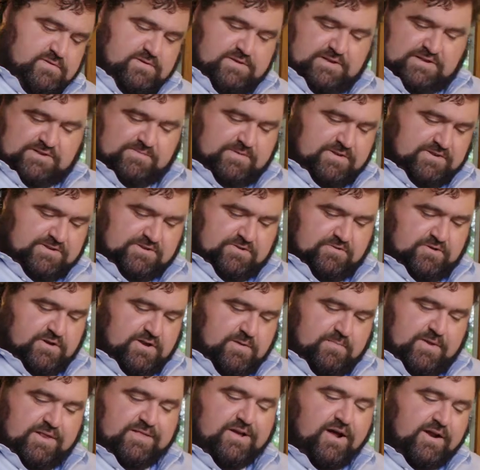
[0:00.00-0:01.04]
That smells so good. I
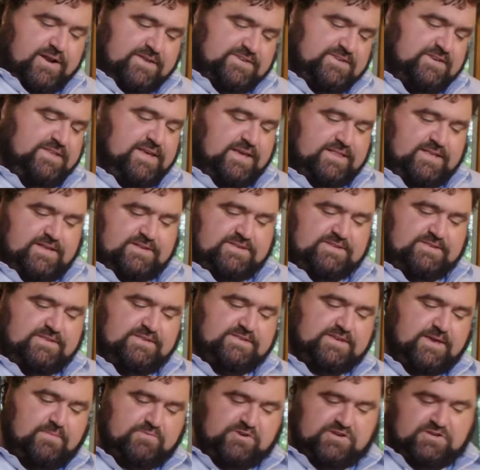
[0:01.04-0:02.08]
mean, honestly, like
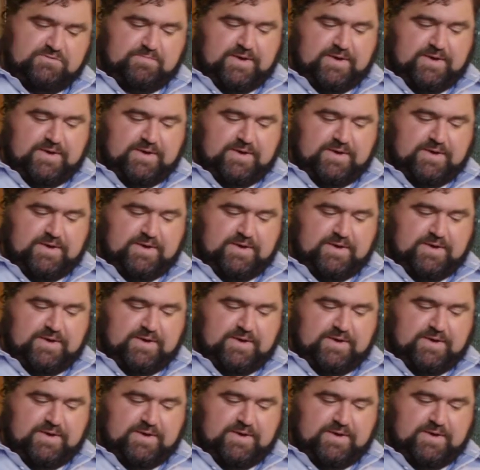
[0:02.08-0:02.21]
this kimchi is